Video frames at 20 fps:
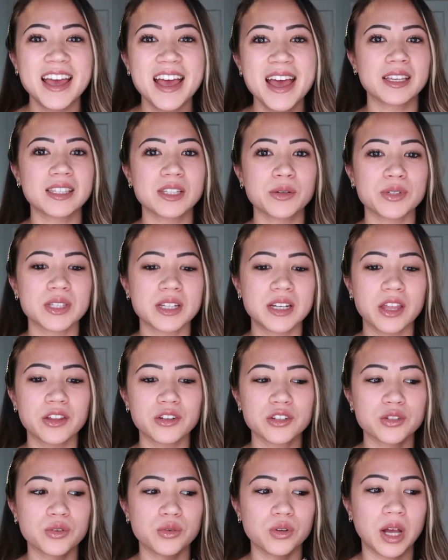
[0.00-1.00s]
because there was
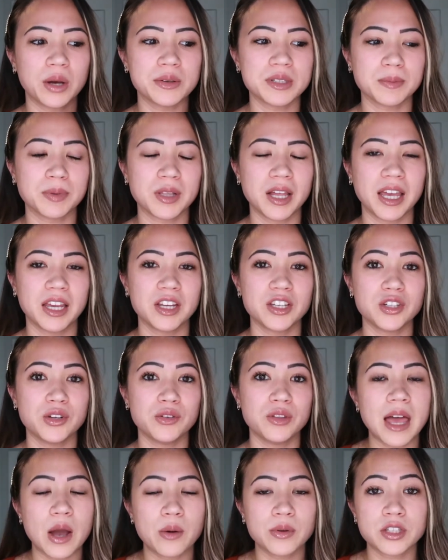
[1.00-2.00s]
another school I was applying
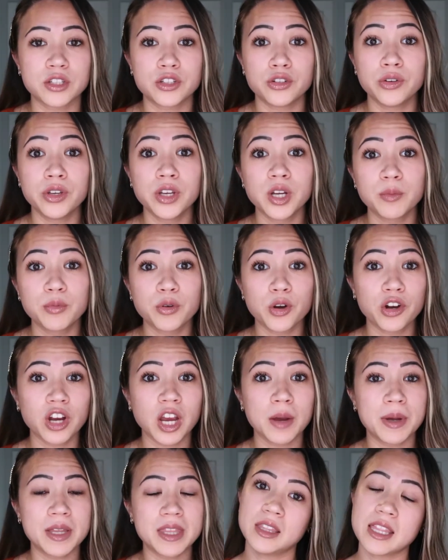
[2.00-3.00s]
to that was a 2-year
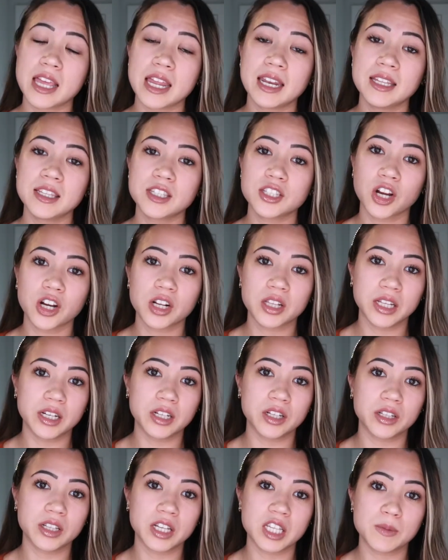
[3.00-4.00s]
program, and they didn't start
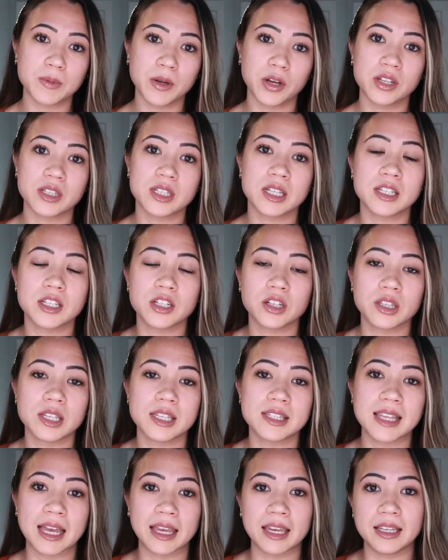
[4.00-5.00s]
clinical experience until the
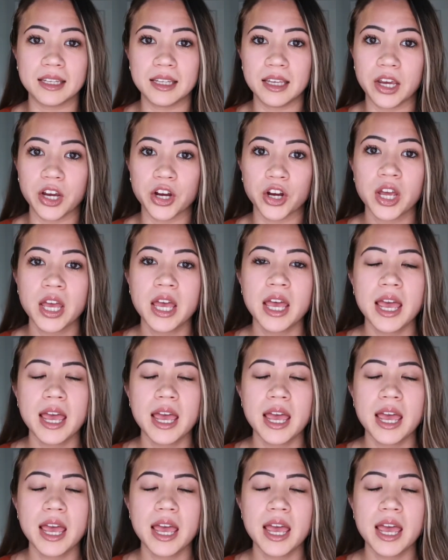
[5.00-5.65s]
2nd year.